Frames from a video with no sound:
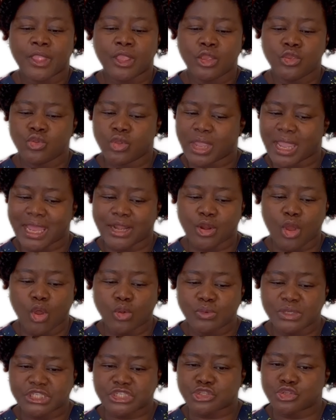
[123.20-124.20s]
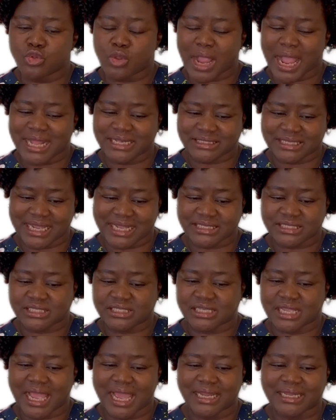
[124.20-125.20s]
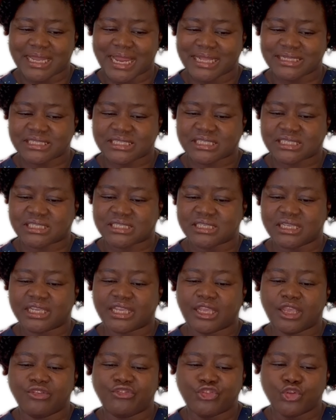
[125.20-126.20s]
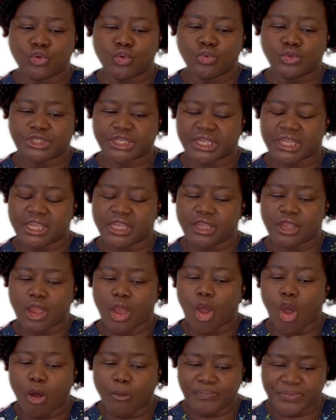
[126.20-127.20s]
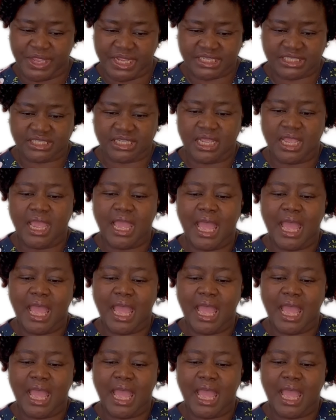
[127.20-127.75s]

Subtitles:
you can always look at that, and that's give you the updates.